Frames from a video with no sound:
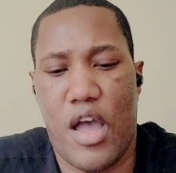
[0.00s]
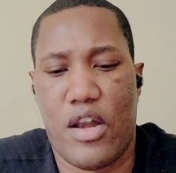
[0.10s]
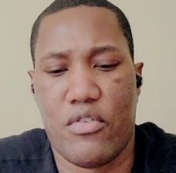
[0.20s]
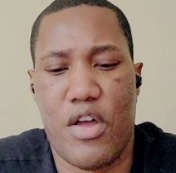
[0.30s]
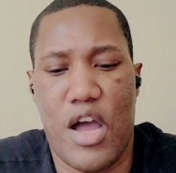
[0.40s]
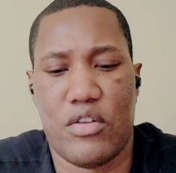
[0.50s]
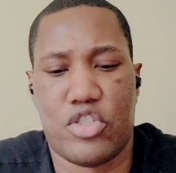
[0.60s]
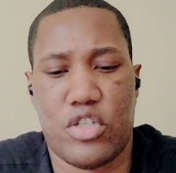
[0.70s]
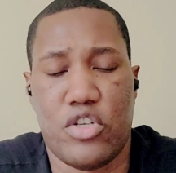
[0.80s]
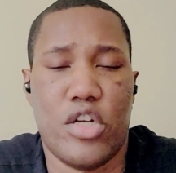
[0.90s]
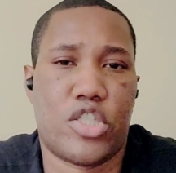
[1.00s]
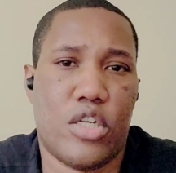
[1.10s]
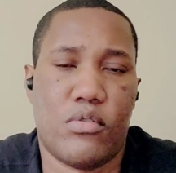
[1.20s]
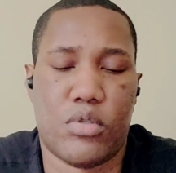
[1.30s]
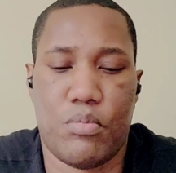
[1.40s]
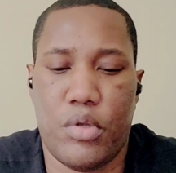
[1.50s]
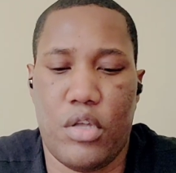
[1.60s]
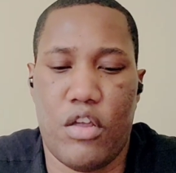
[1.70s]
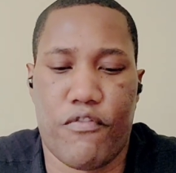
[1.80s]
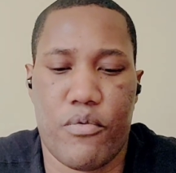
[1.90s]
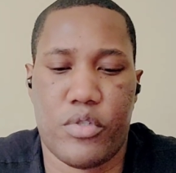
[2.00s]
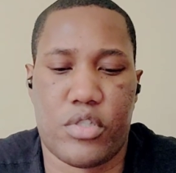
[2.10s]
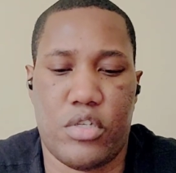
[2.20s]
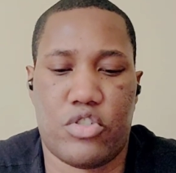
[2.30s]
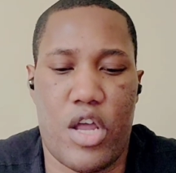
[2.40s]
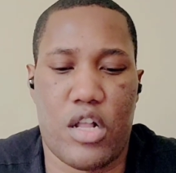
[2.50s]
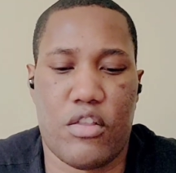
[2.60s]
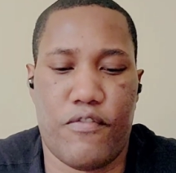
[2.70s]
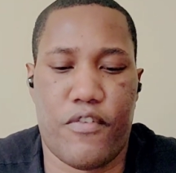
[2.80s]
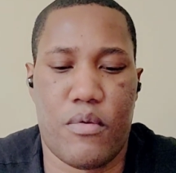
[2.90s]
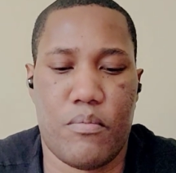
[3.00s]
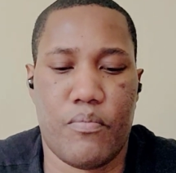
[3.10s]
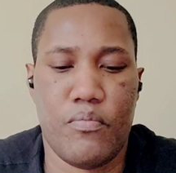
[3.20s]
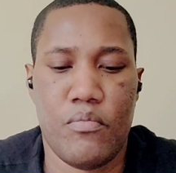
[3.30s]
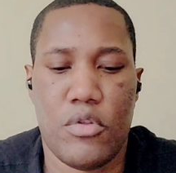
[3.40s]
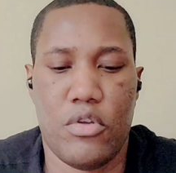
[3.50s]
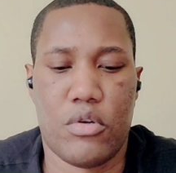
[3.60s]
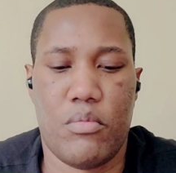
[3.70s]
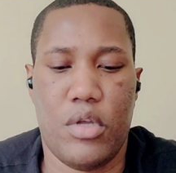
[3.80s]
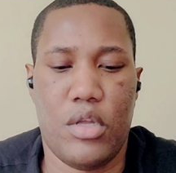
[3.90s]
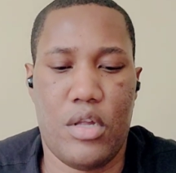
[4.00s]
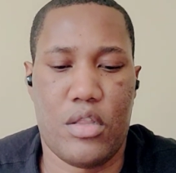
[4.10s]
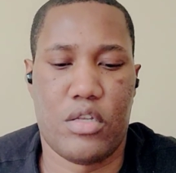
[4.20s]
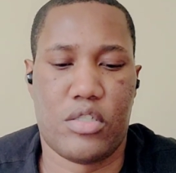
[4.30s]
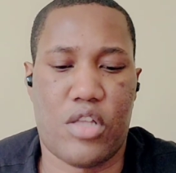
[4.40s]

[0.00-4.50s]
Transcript: I don't know how your germs would be if it was contracted from you to me either.